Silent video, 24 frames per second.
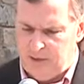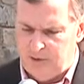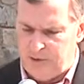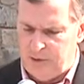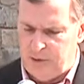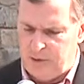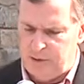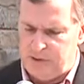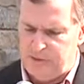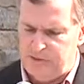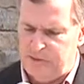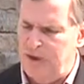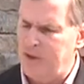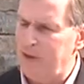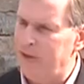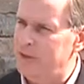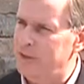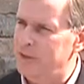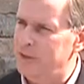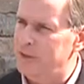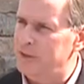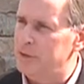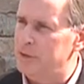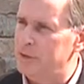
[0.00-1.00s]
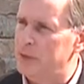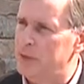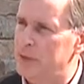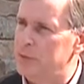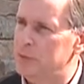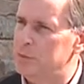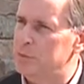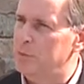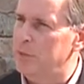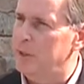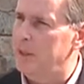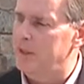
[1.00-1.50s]
the fruits of all of this is on
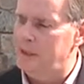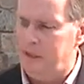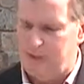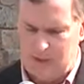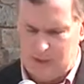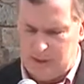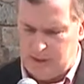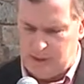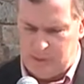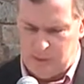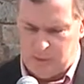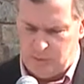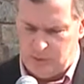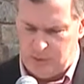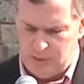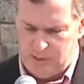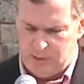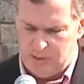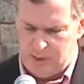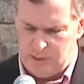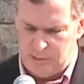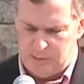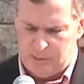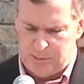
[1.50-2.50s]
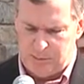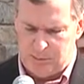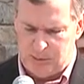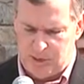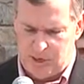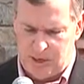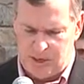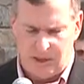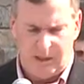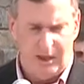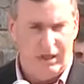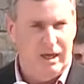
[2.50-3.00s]
display here at Juan Solomon
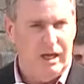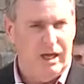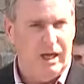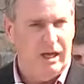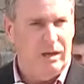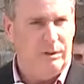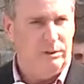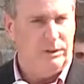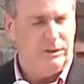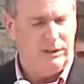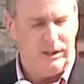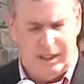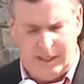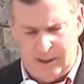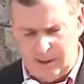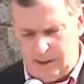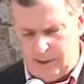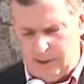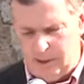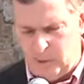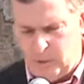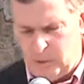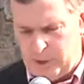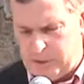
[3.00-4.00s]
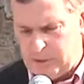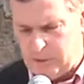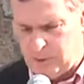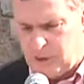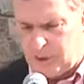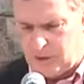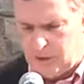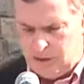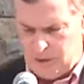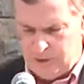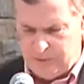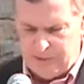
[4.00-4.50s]
Park. We stand near the
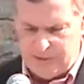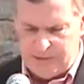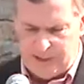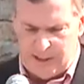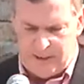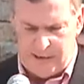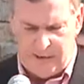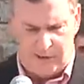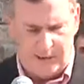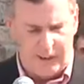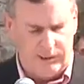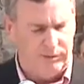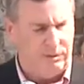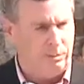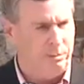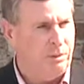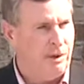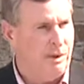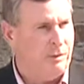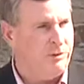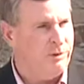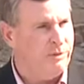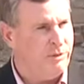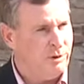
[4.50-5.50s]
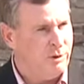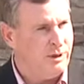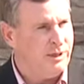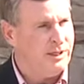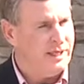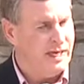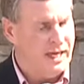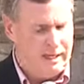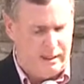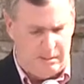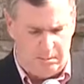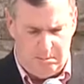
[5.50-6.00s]
wastewater lift station that will pump
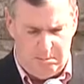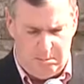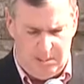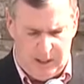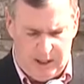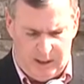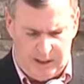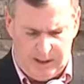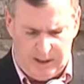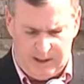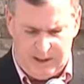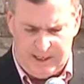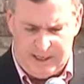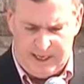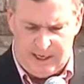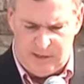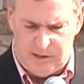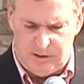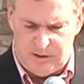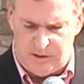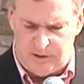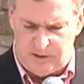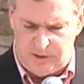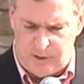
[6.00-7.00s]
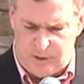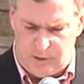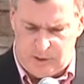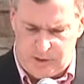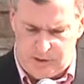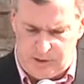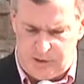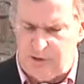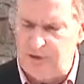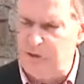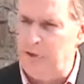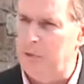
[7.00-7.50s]
38 million gallons of
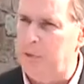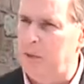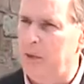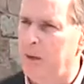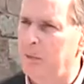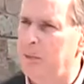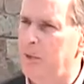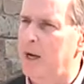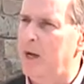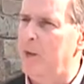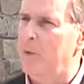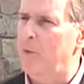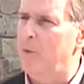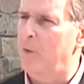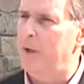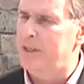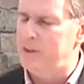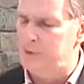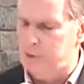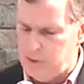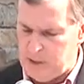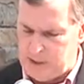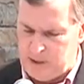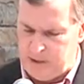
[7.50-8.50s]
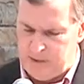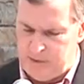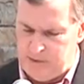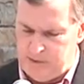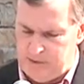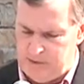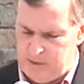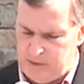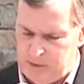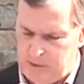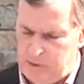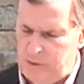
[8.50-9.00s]
sewage to the Belmont wastewater
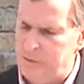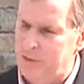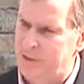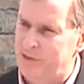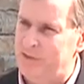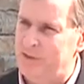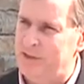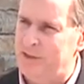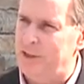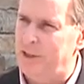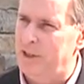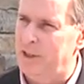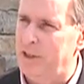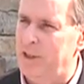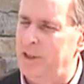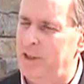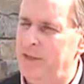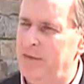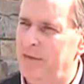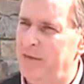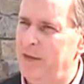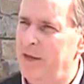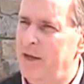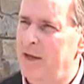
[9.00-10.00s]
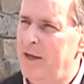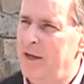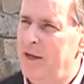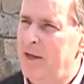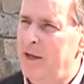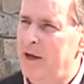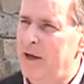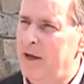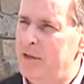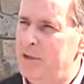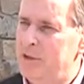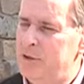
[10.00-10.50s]
treatment facility
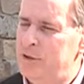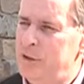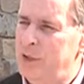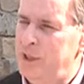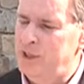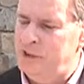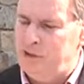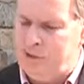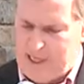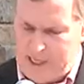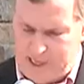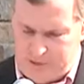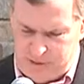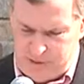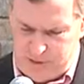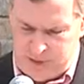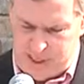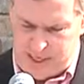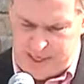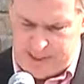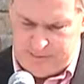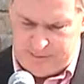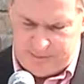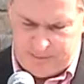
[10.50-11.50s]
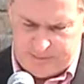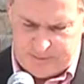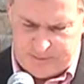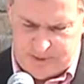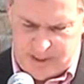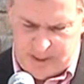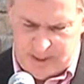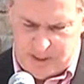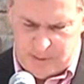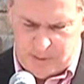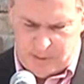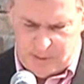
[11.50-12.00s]
on the city's south side.
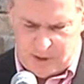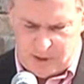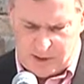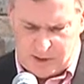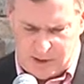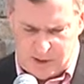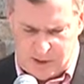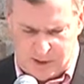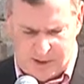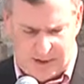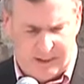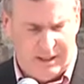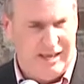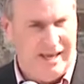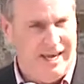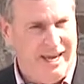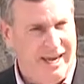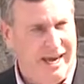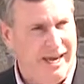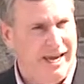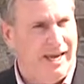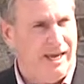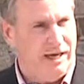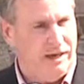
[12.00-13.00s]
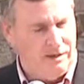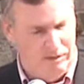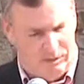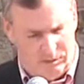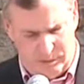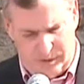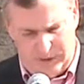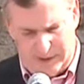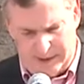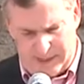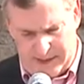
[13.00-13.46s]
It marks we're at